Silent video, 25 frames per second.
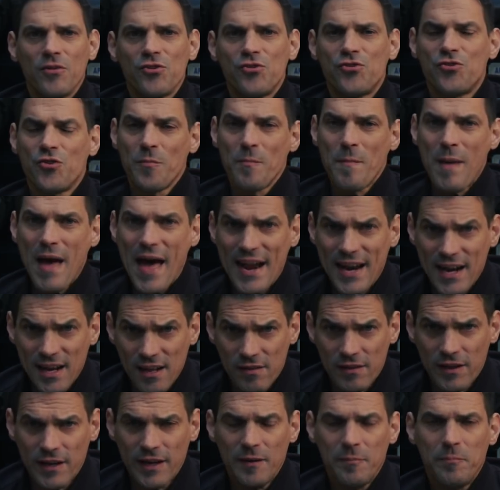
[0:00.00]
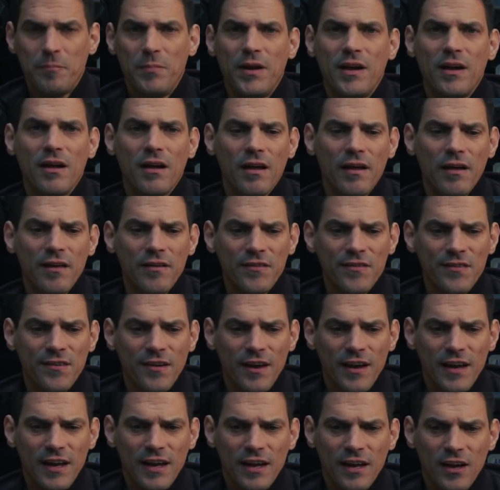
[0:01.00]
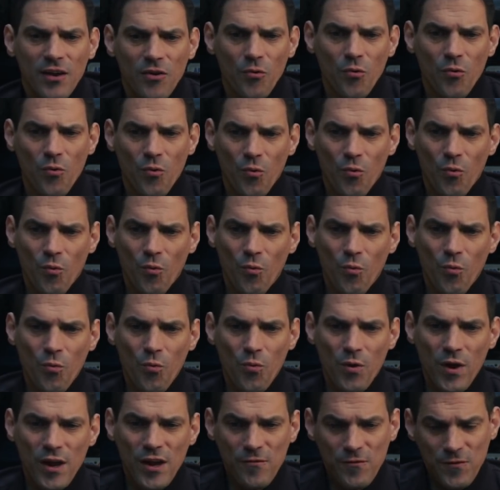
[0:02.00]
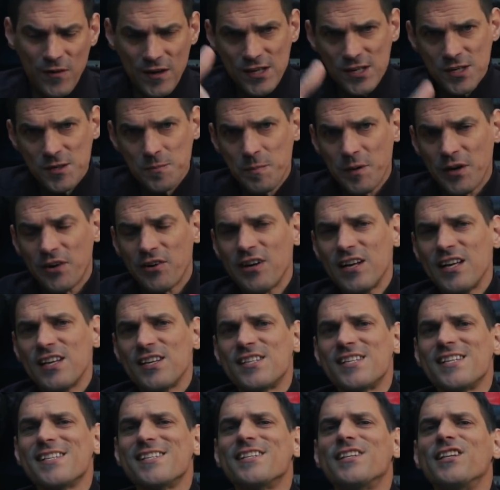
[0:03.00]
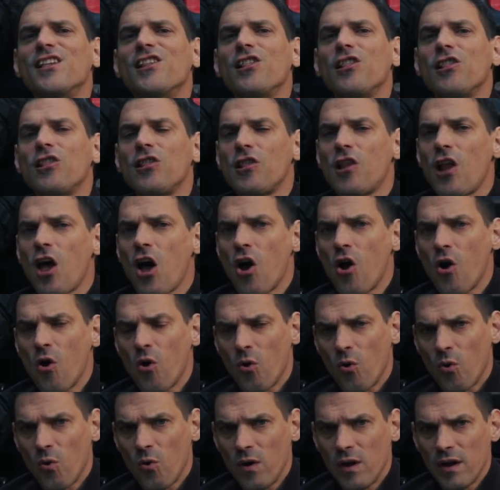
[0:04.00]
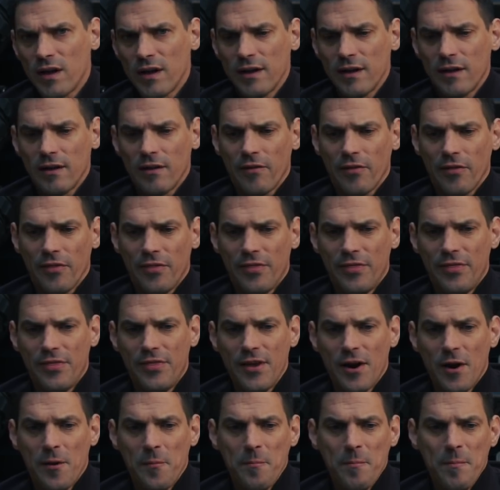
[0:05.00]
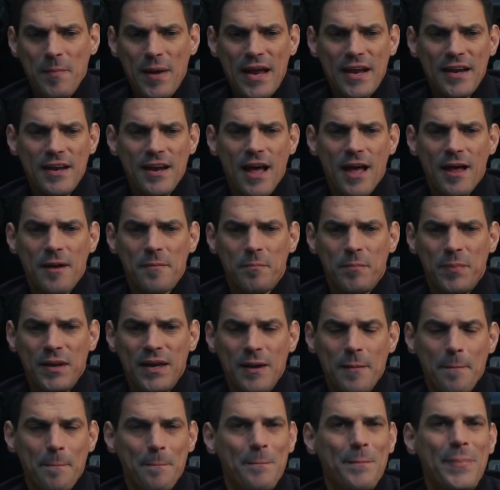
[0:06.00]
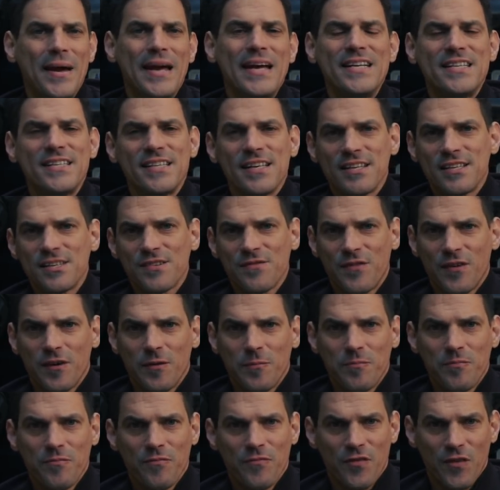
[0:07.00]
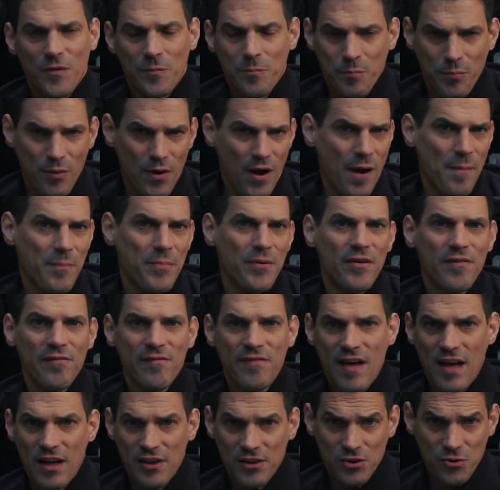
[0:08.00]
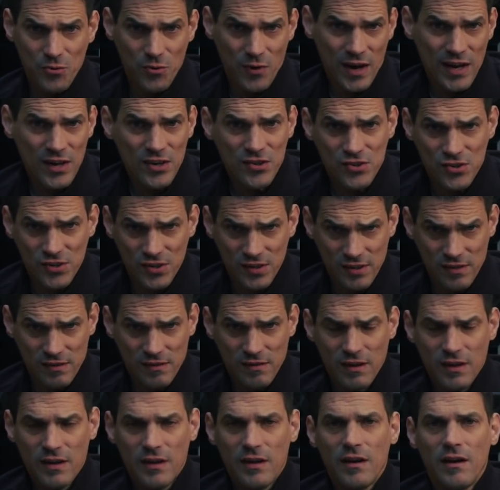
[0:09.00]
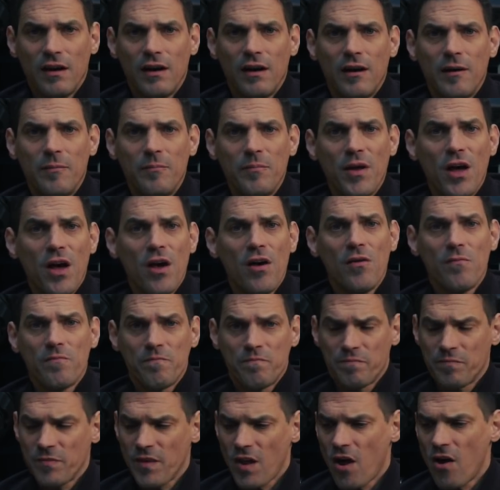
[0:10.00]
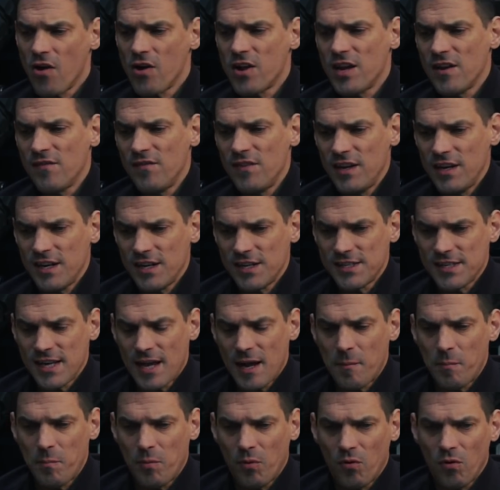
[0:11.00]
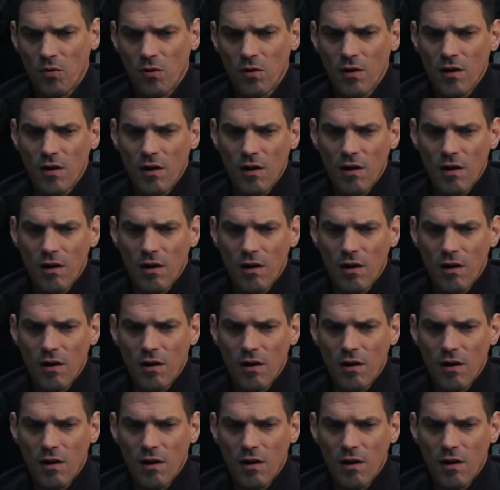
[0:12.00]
dramatically, because if experience is low, there may not be a basis for proper evaluation. I'll give you an example.